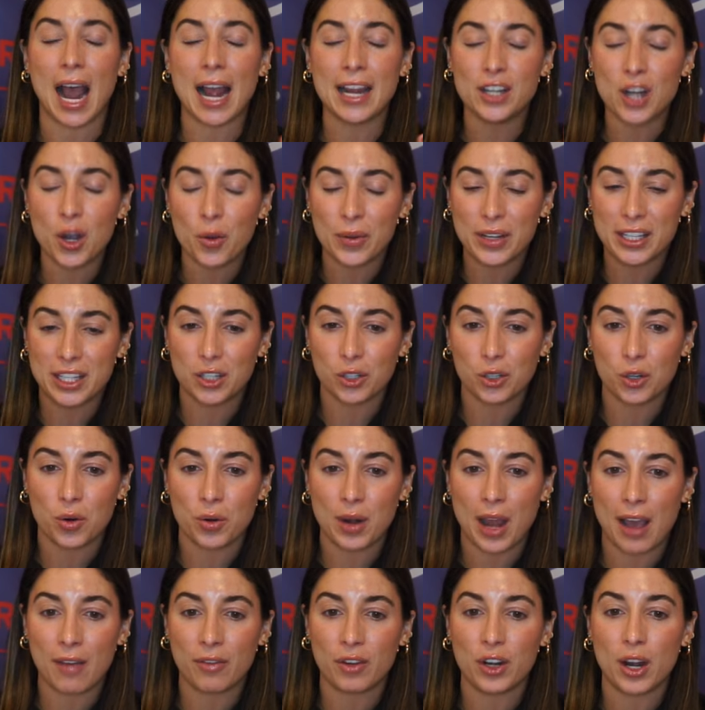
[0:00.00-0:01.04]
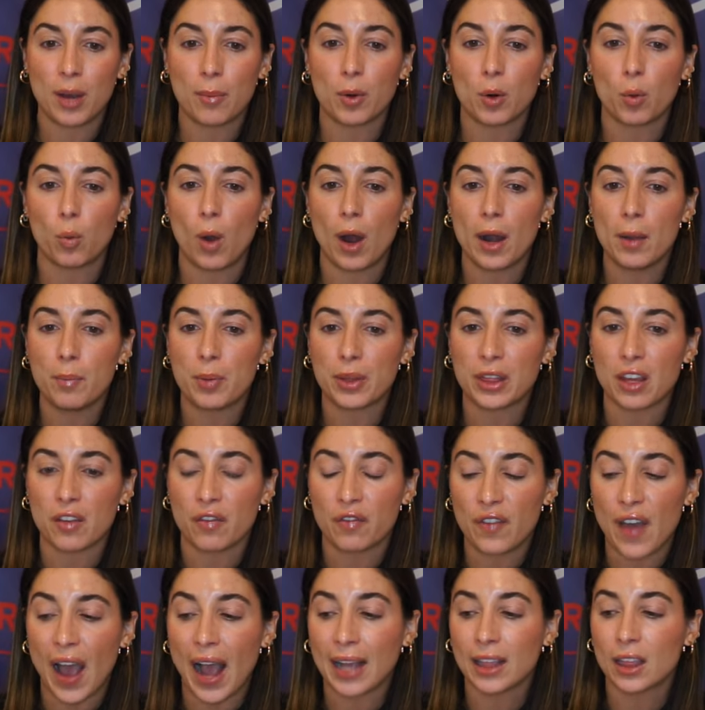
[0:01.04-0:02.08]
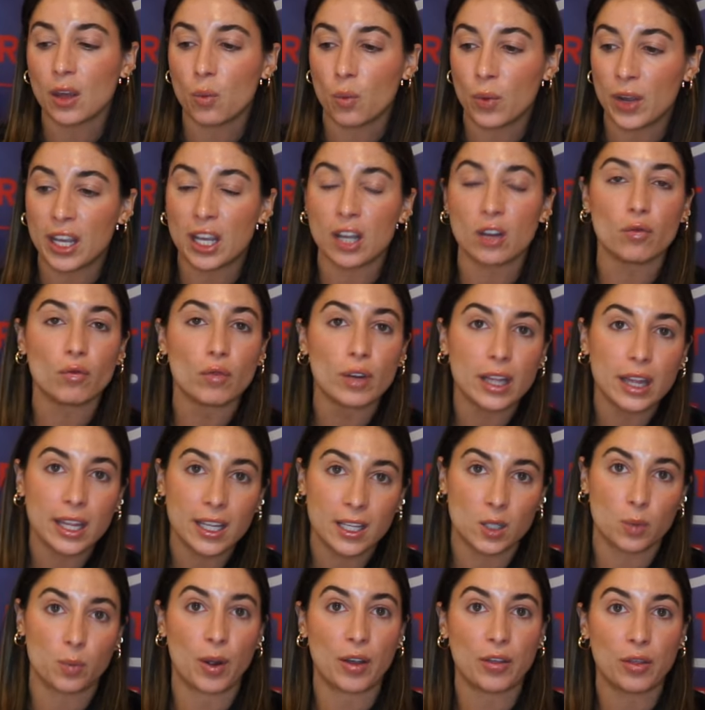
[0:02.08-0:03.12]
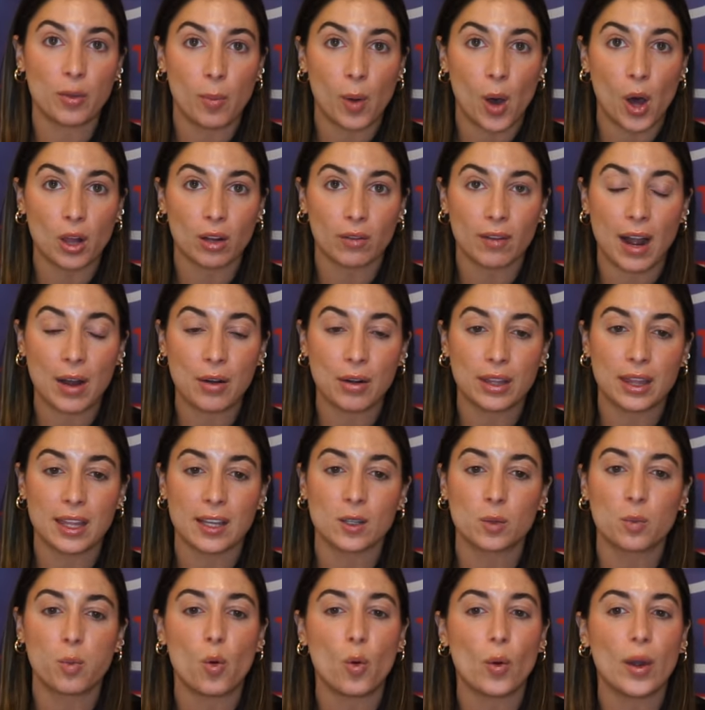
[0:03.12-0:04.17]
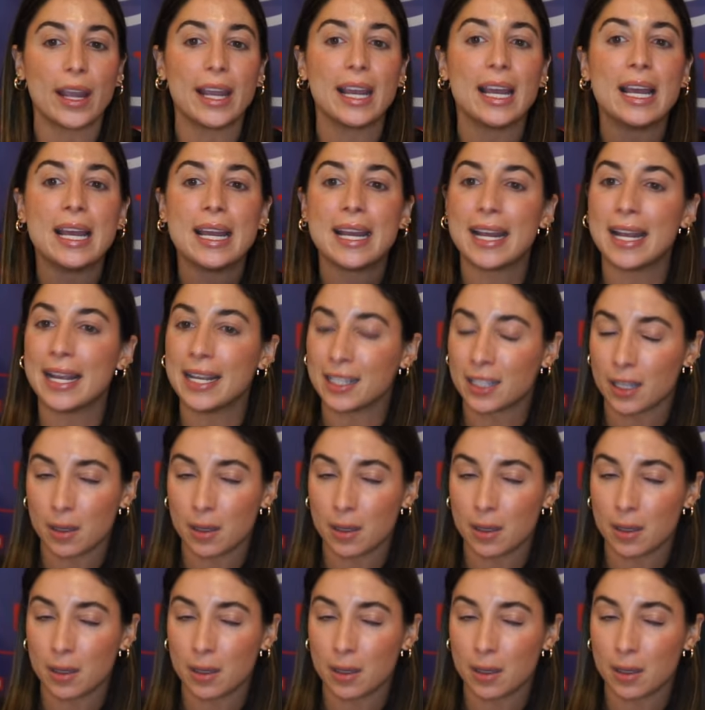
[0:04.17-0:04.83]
I know we still don't have a number 1, but the fact that we can really spread the ball around at this point is